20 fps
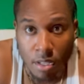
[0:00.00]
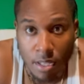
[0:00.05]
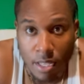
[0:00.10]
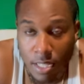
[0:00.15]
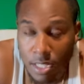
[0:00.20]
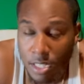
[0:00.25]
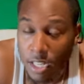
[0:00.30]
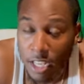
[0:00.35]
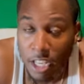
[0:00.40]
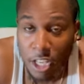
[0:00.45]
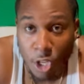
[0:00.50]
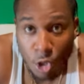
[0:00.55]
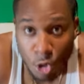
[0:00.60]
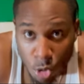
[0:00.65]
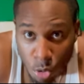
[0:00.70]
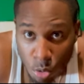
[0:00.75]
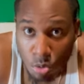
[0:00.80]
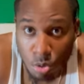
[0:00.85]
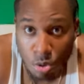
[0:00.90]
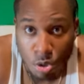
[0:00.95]
He's
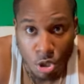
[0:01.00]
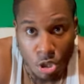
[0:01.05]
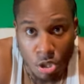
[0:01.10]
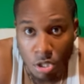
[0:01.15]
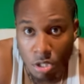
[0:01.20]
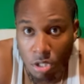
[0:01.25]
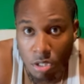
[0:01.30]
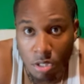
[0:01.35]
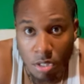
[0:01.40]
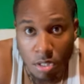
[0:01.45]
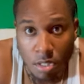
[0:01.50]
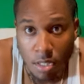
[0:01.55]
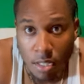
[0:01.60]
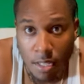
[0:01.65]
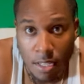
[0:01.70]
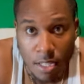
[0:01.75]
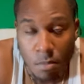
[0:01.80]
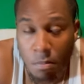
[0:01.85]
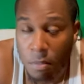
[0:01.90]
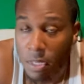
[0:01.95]
huge.
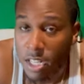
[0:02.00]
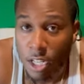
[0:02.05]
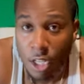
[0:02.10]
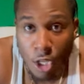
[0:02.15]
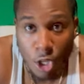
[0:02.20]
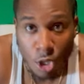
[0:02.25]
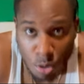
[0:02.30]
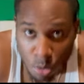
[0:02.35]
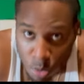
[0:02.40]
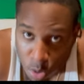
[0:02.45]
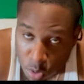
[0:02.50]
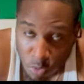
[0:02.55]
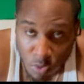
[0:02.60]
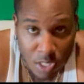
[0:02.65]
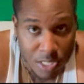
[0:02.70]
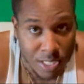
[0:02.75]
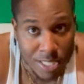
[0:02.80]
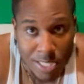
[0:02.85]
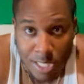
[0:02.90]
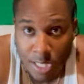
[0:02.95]
He's been huge for
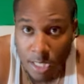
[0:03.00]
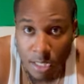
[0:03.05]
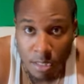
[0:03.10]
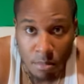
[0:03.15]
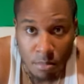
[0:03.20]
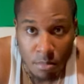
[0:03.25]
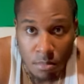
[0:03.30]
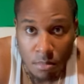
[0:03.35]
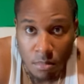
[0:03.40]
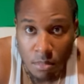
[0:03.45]
this team.